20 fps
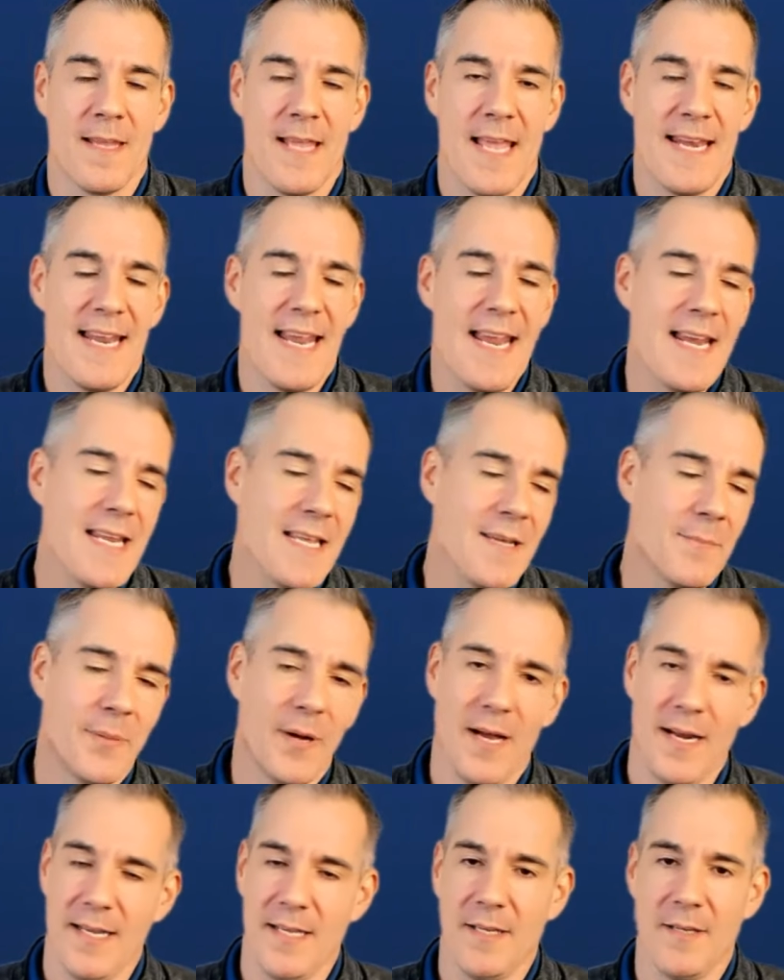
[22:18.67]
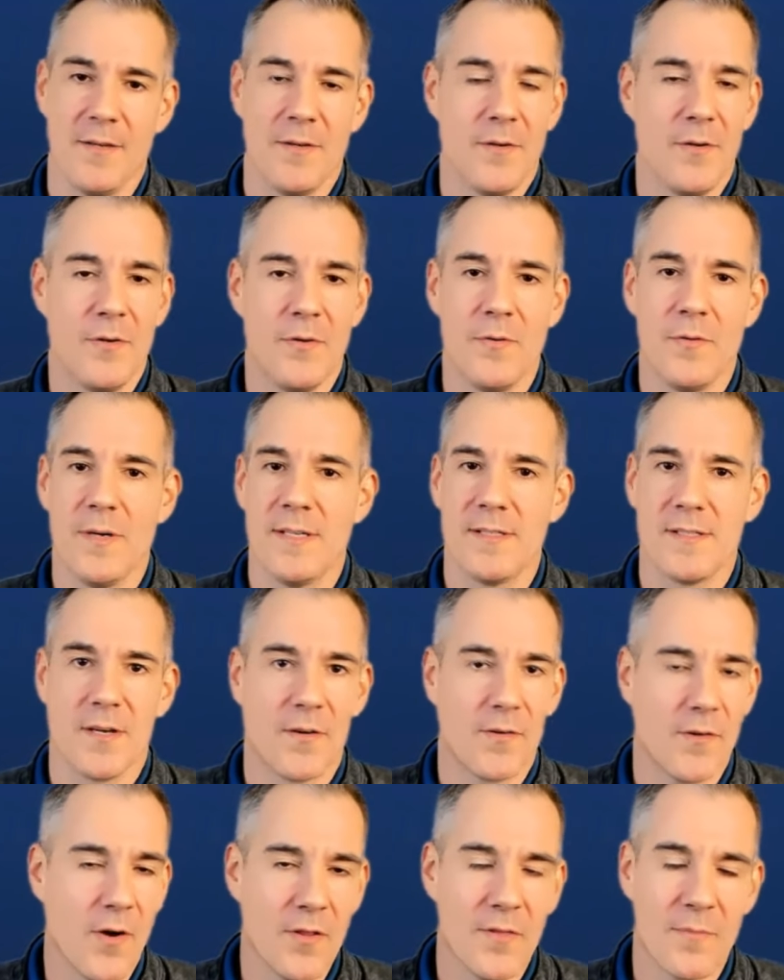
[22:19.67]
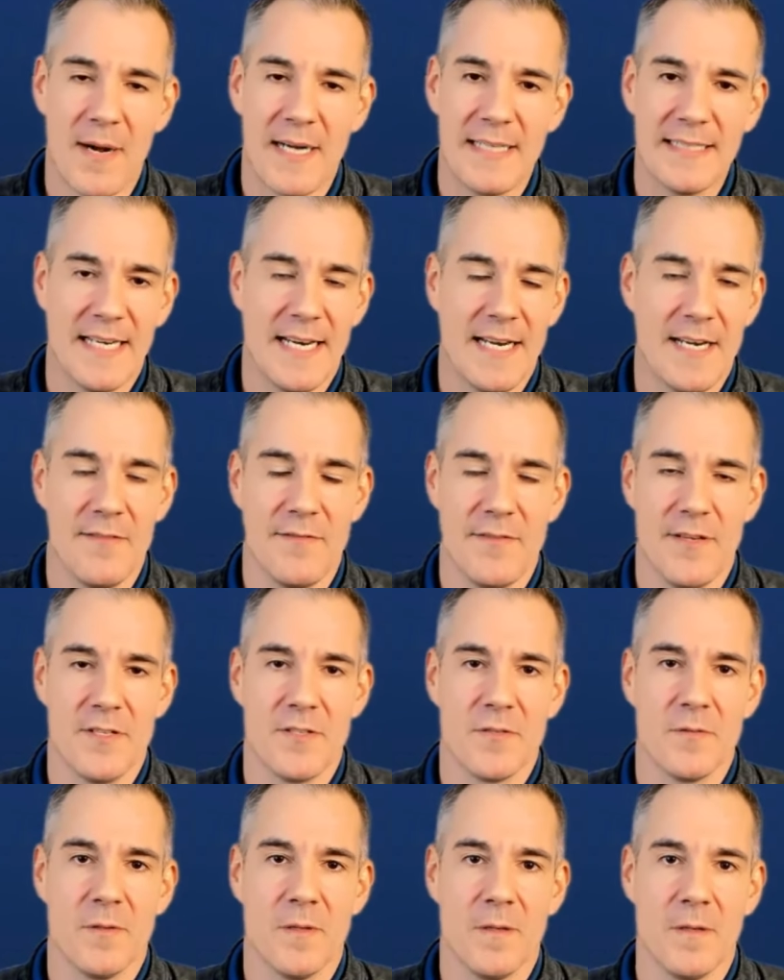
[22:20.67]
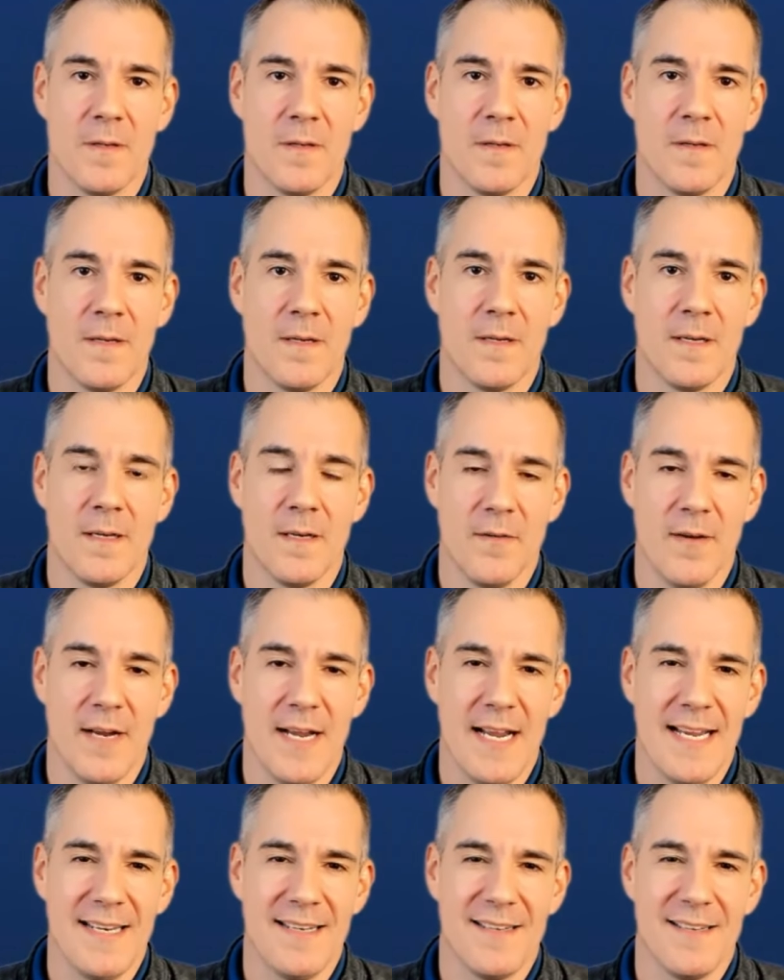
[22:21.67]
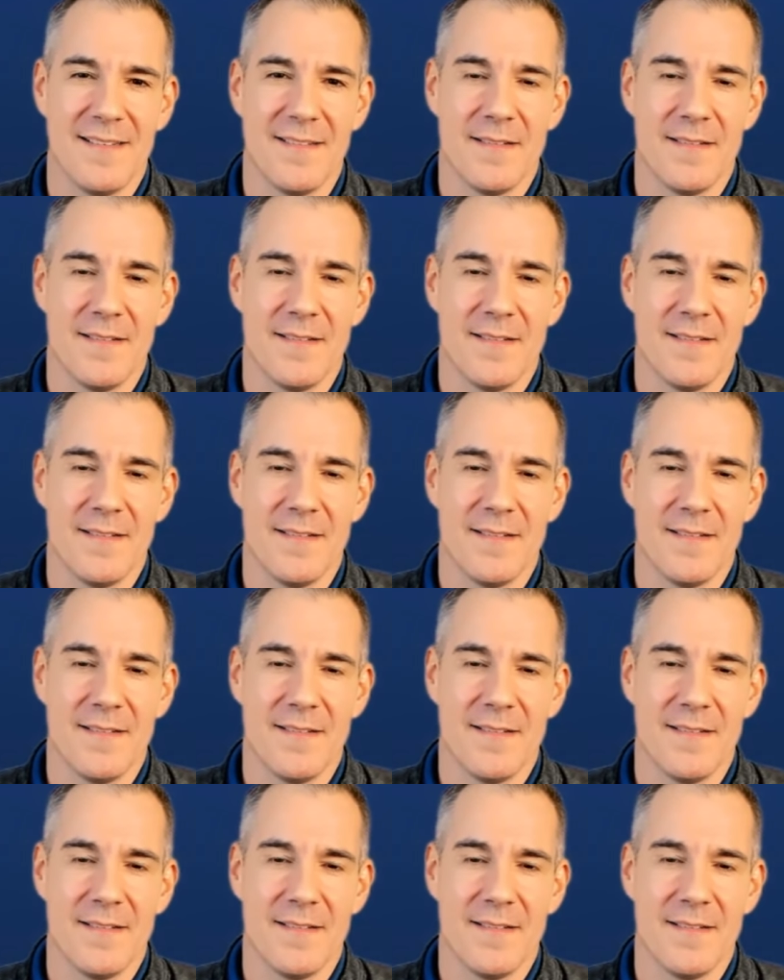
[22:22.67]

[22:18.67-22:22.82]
And anybody who is a growth-minded individual, right,